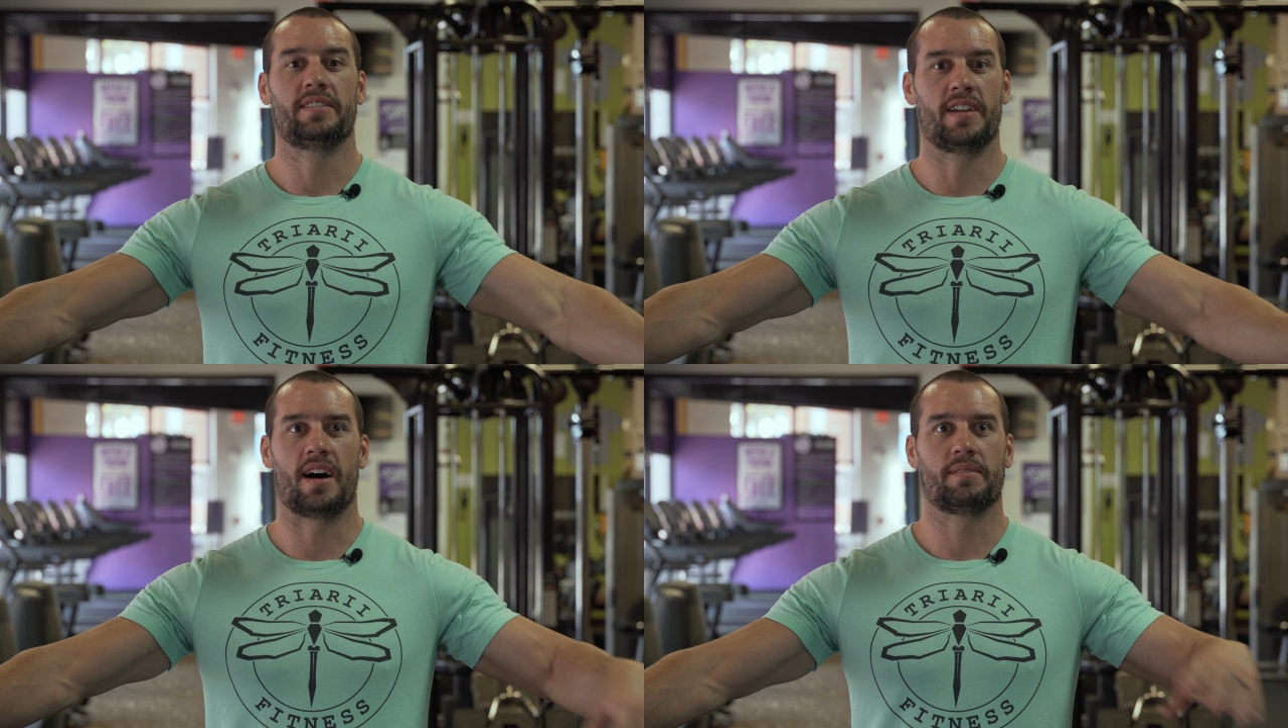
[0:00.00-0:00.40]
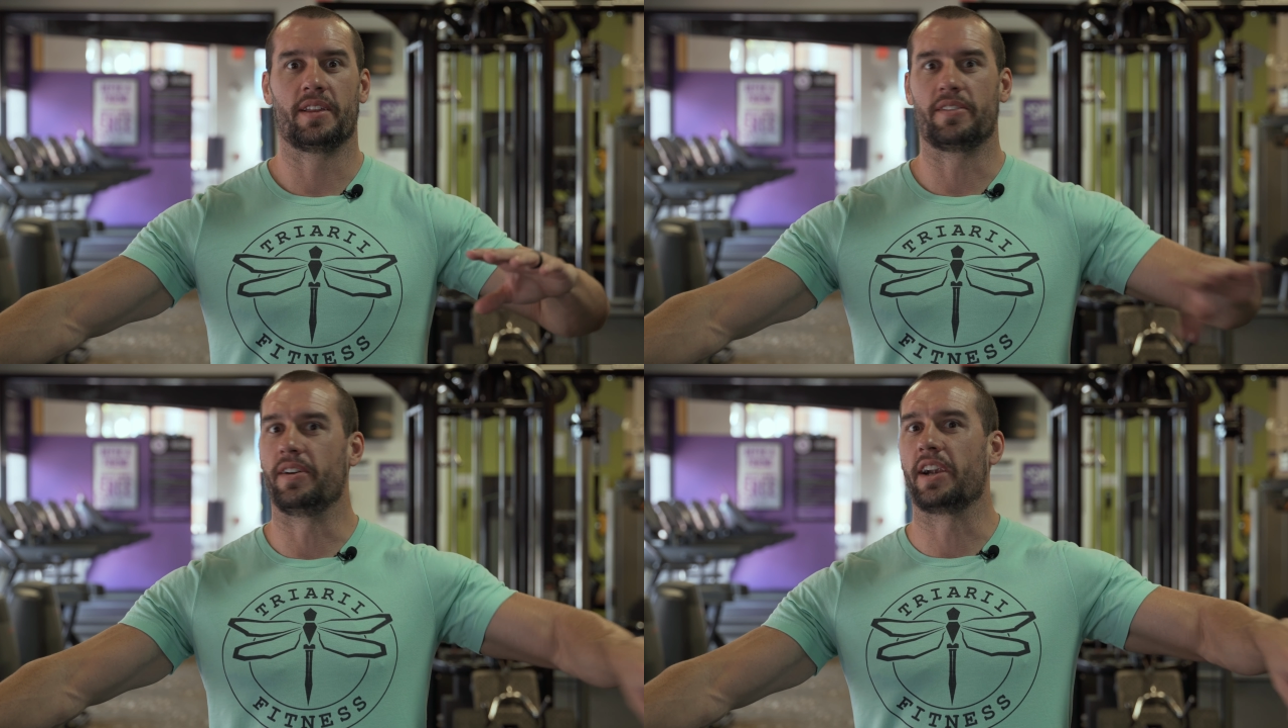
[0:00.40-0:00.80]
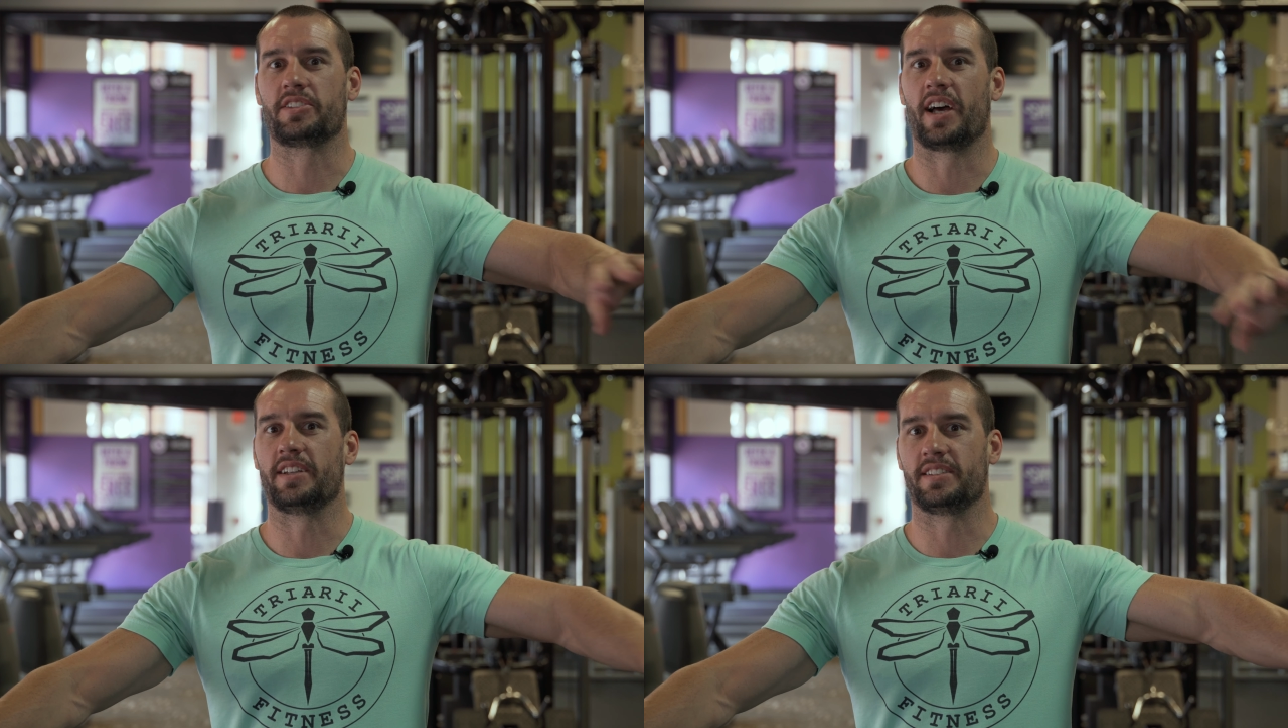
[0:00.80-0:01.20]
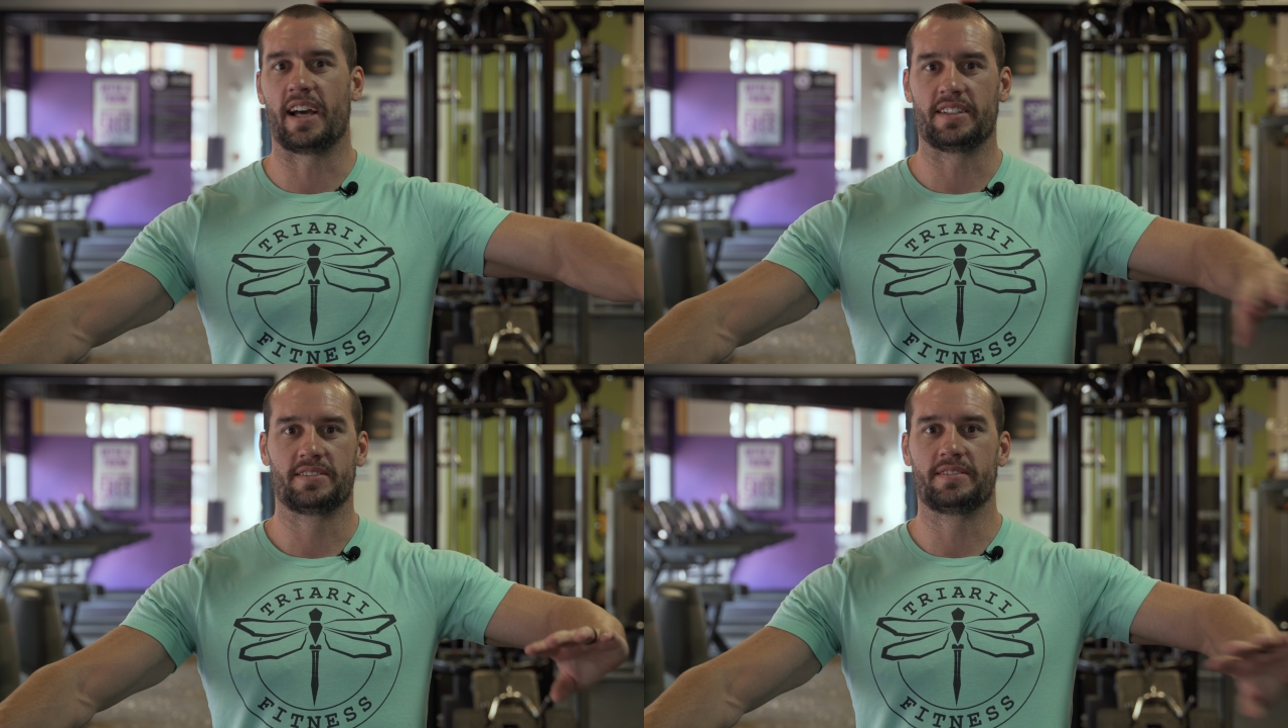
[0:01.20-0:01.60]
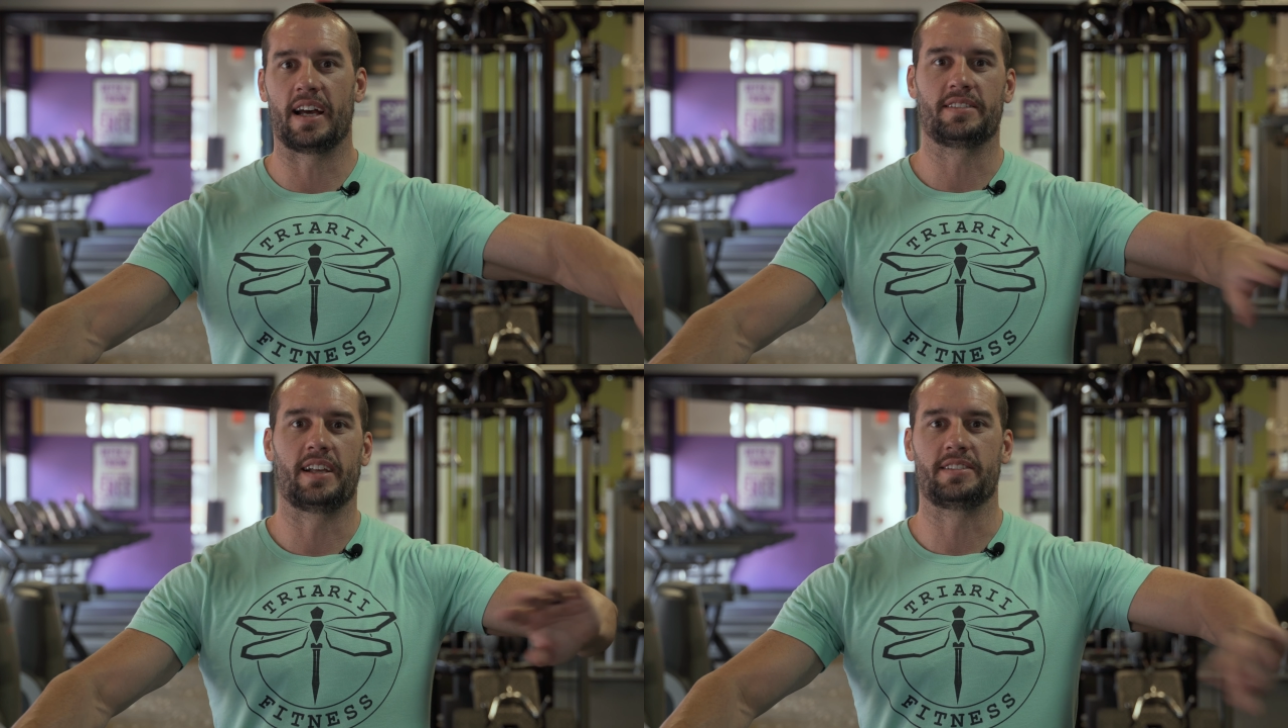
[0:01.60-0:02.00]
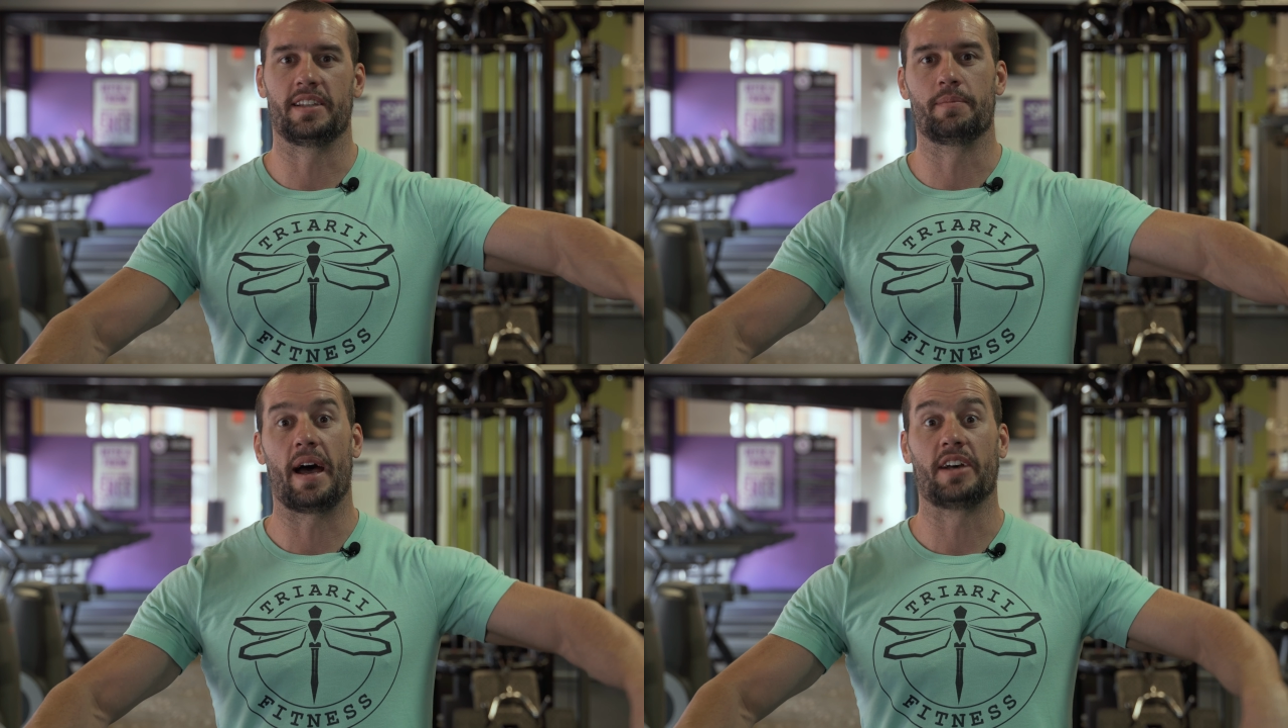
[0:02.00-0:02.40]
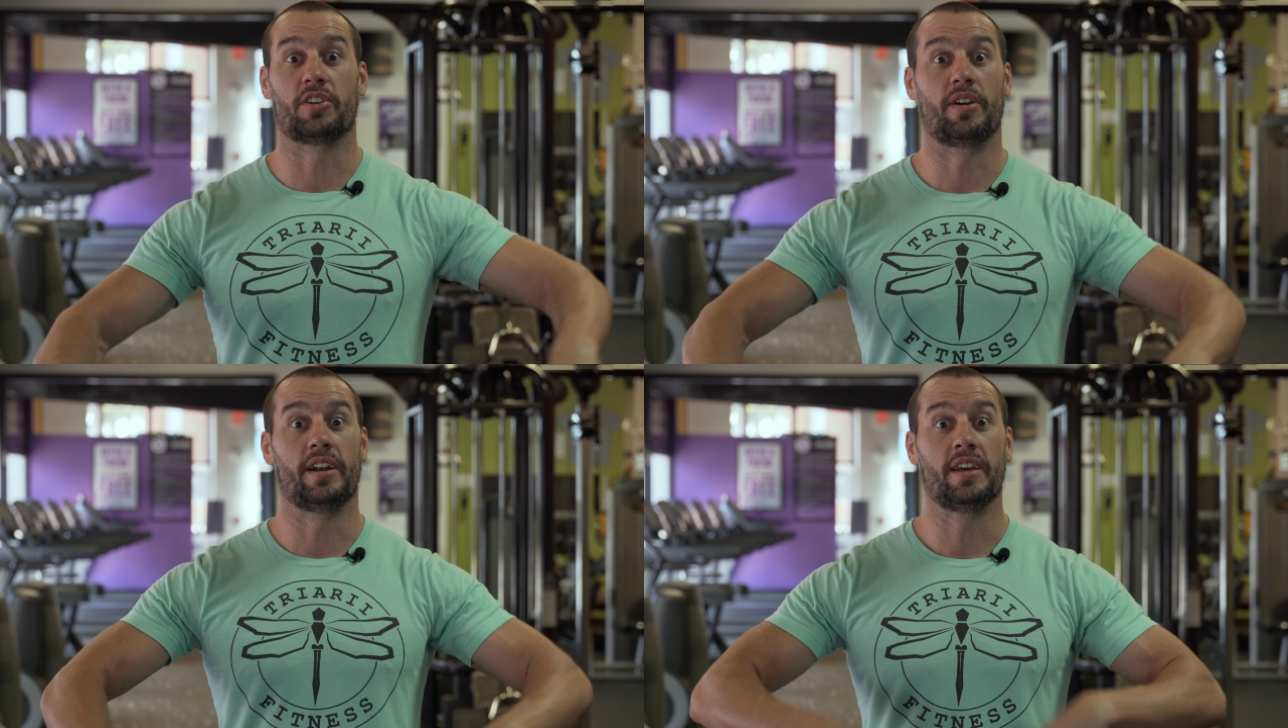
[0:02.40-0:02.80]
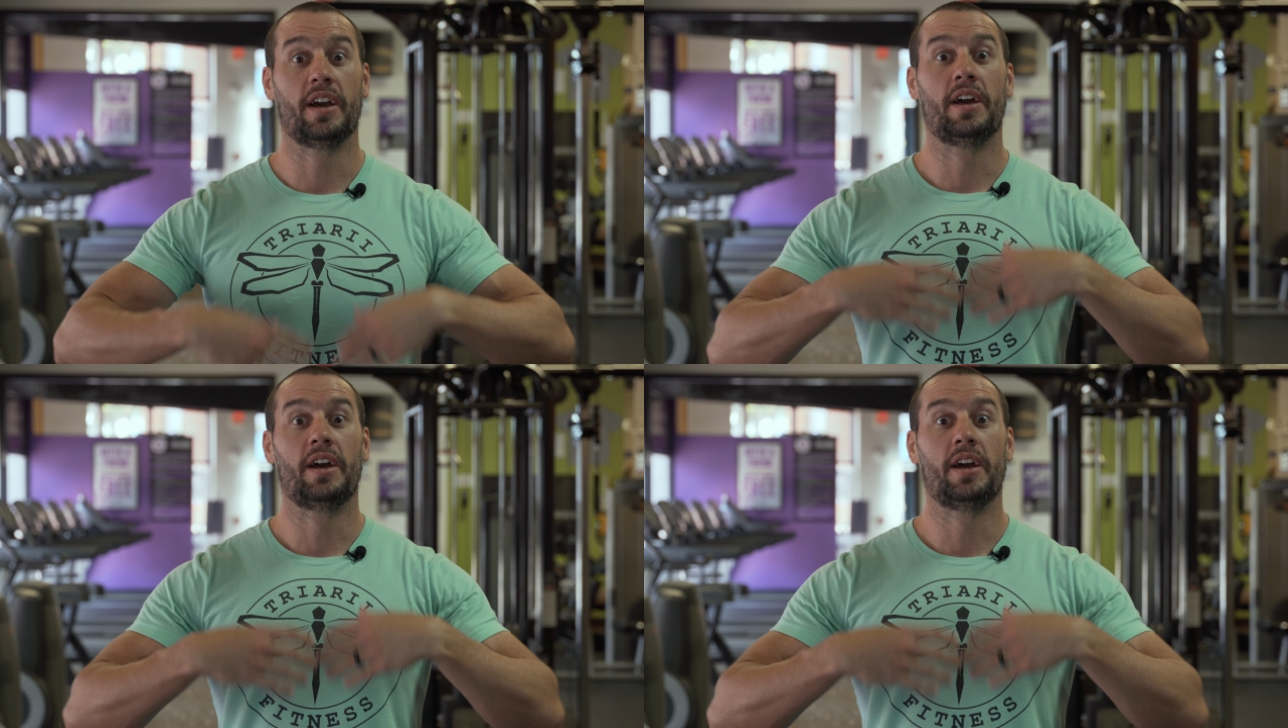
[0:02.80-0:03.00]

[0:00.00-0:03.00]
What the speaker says: not the 3 exercises. That's in the past already.